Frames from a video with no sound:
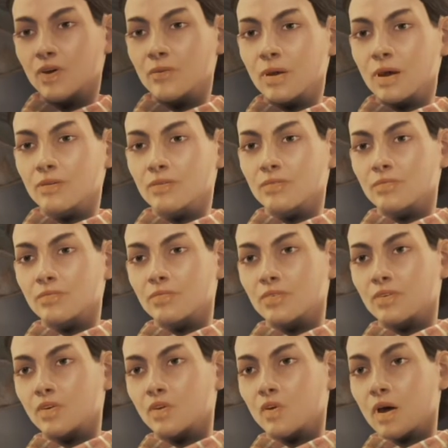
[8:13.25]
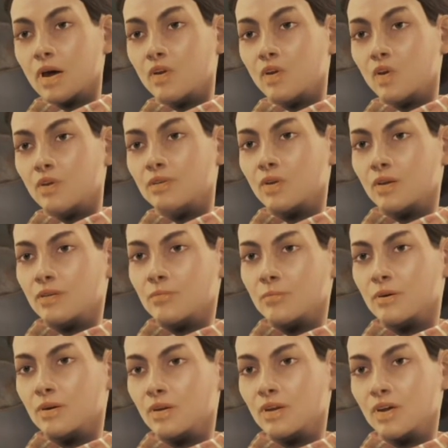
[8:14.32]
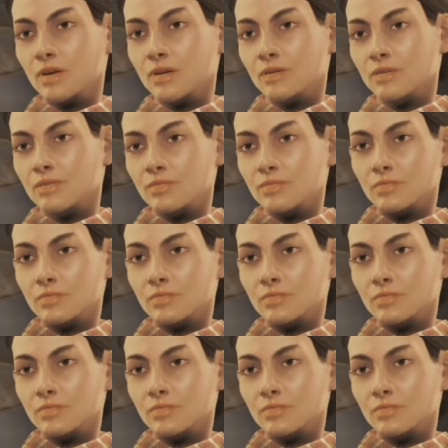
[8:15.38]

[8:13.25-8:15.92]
work, but no one knows who his employer is.